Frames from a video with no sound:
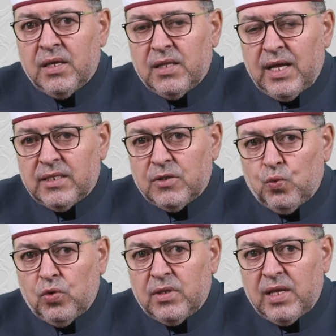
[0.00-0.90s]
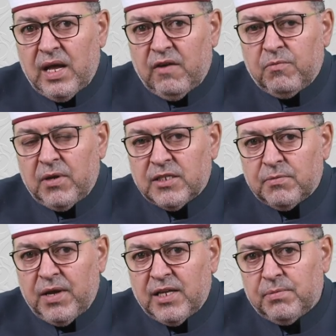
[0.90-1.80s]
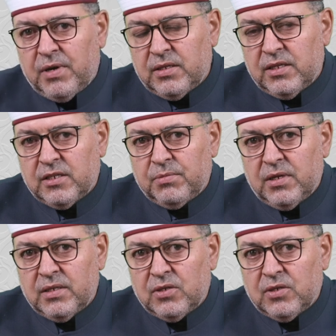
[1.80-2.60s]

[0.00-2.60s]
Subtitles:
that is would have plus past participle.